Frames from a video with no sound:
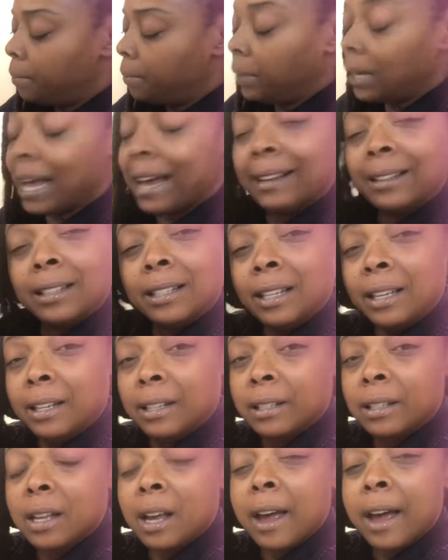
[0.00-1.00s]
black tea
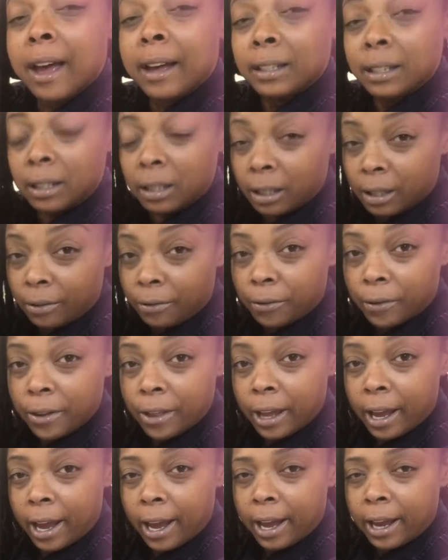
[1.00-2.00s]
is excellent for
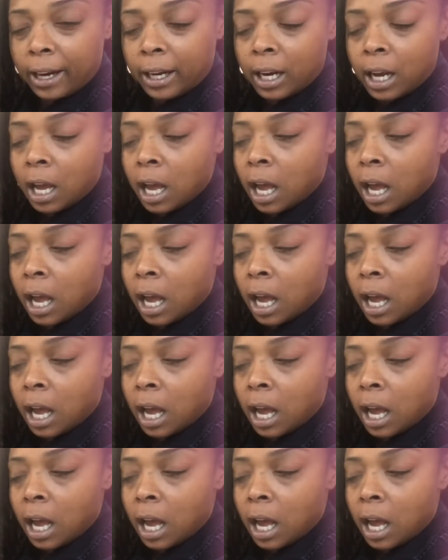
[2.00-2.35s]
that.